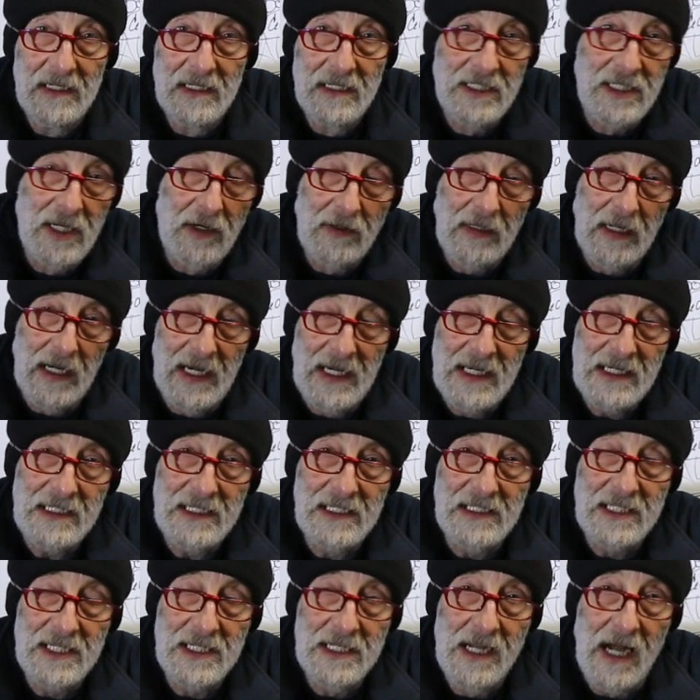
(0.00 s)
So guys,
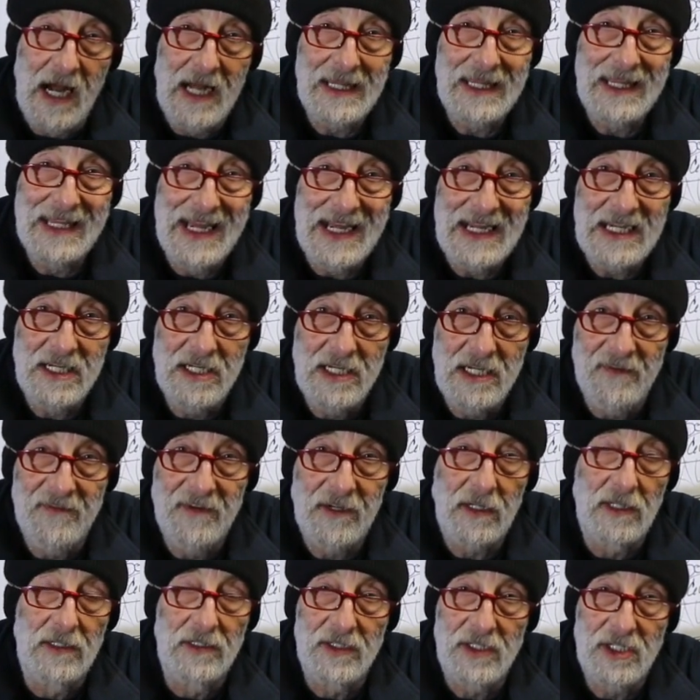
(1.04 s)
it's not that
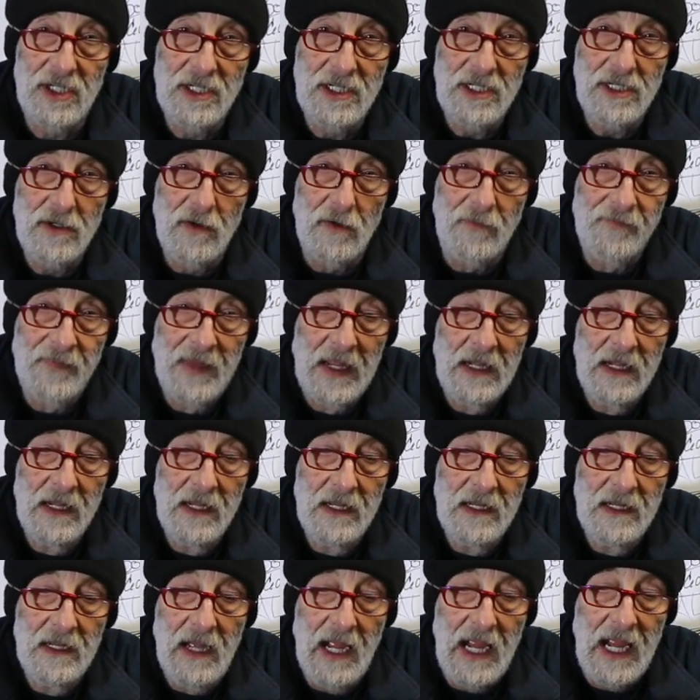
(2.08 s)
difficult to do.
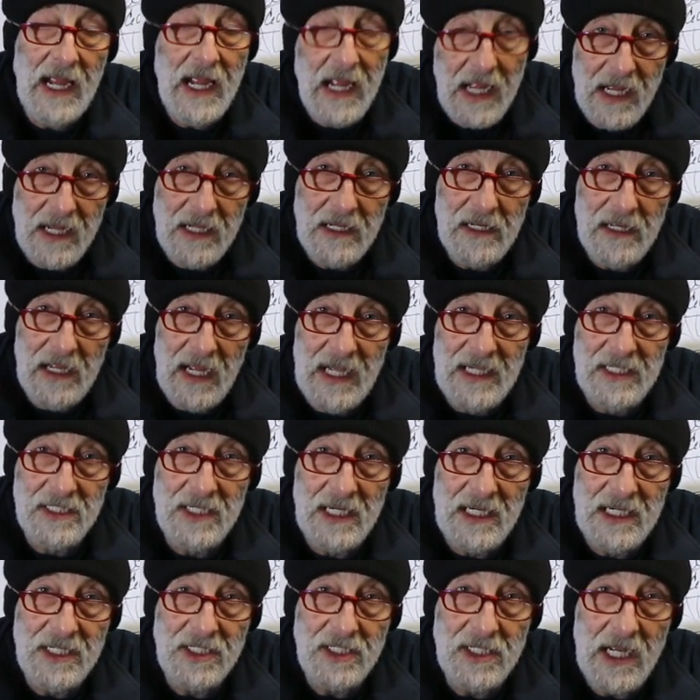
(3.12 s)
And as
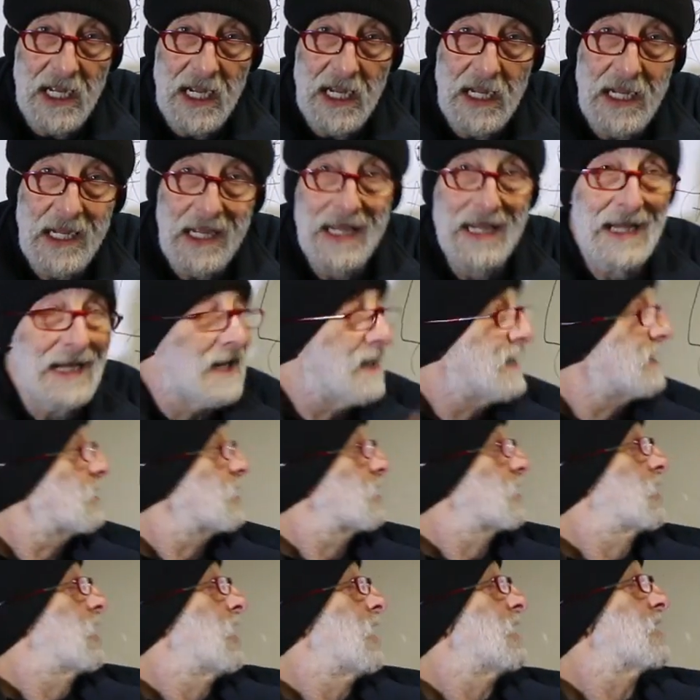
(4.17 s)
I say, it
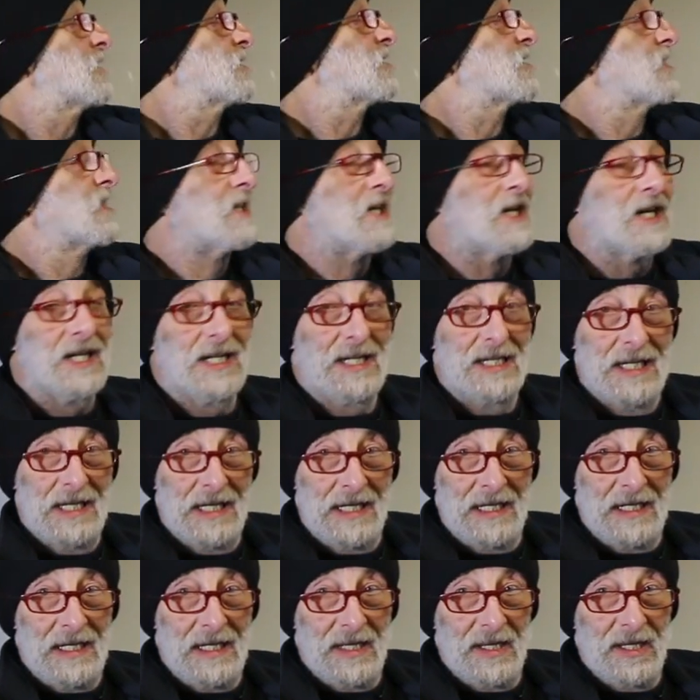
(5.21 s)
cuts the
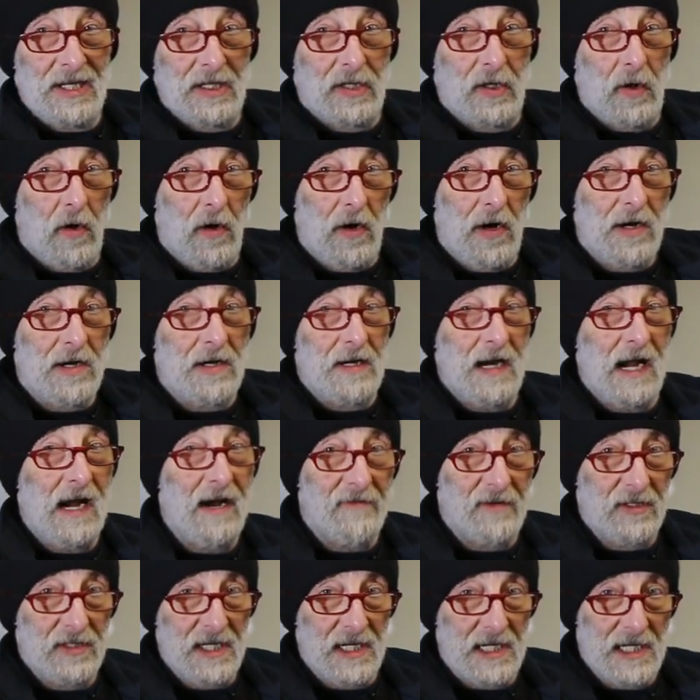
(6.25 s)
cord on
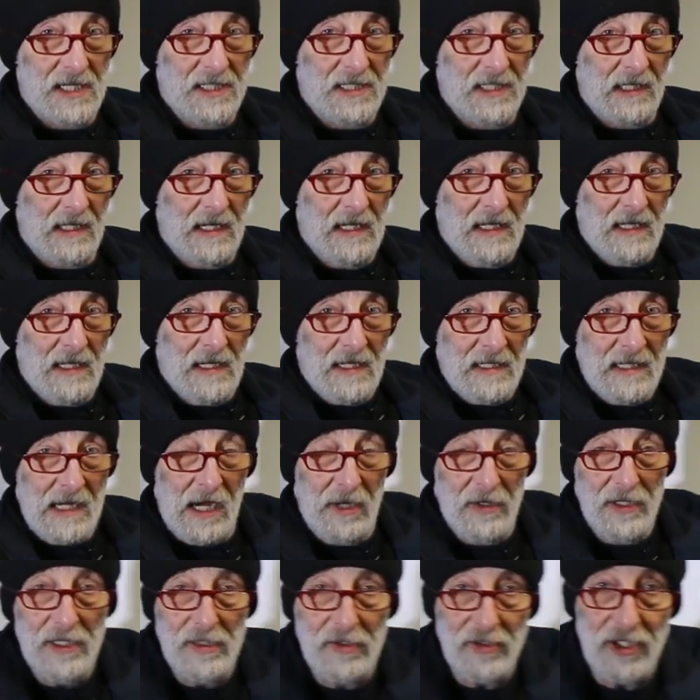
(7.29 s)
advertising.
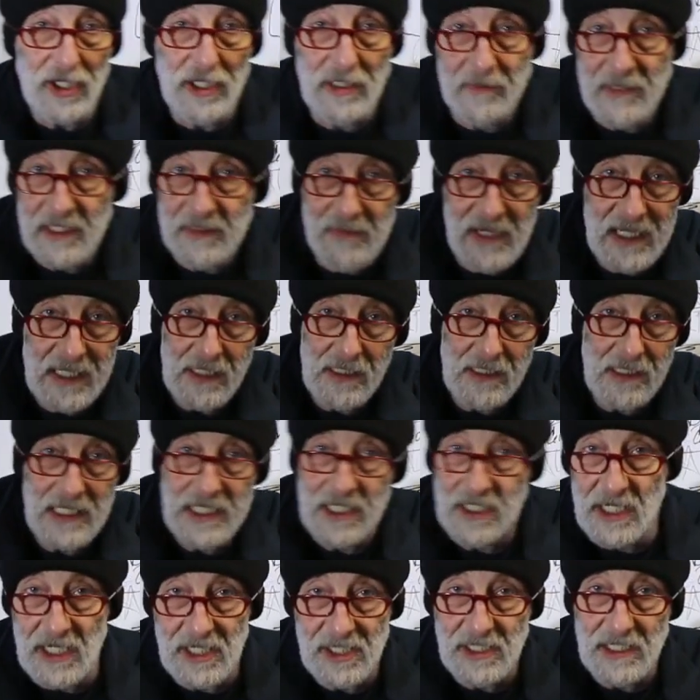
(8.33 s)
Now, YouTube admittedly
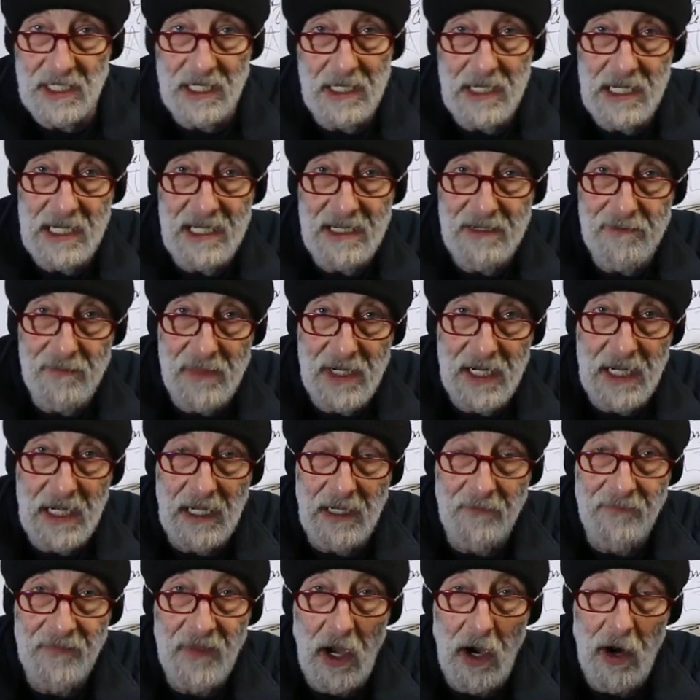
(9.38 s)
doesn't need me,
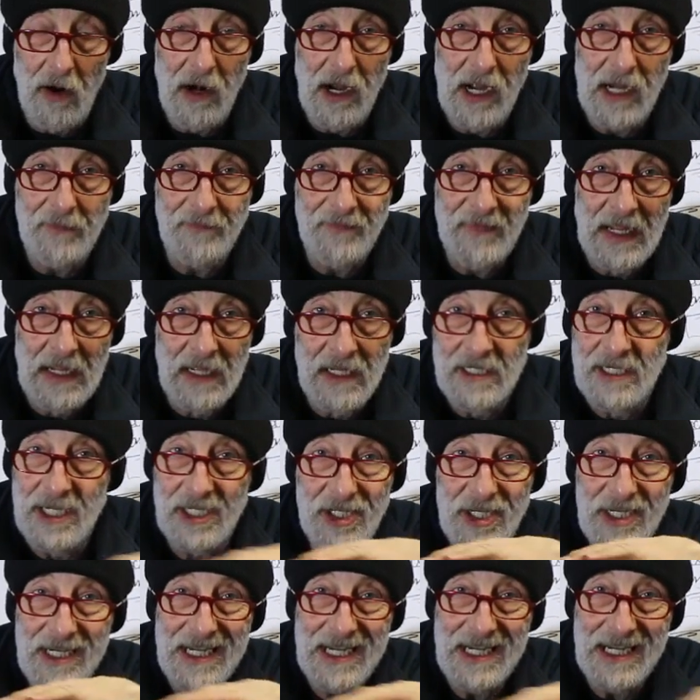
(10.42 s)
all right?
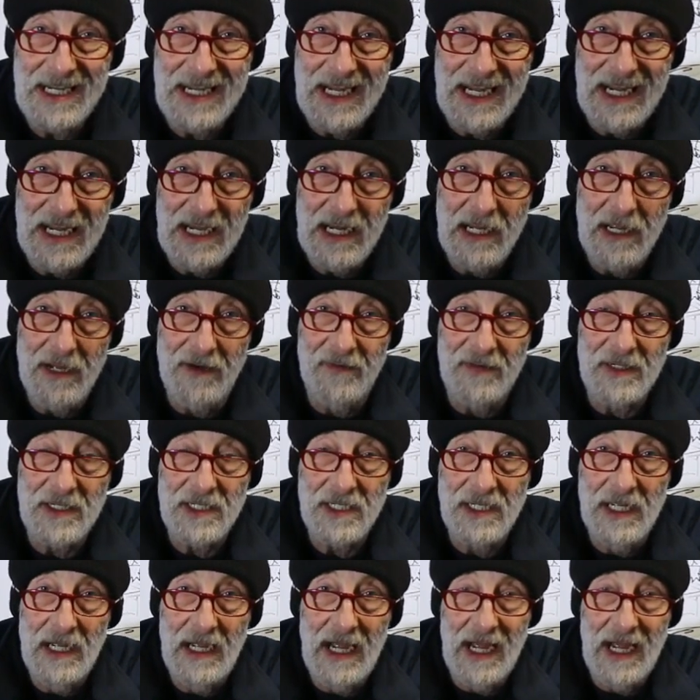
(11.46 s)
Doesn't need any of us.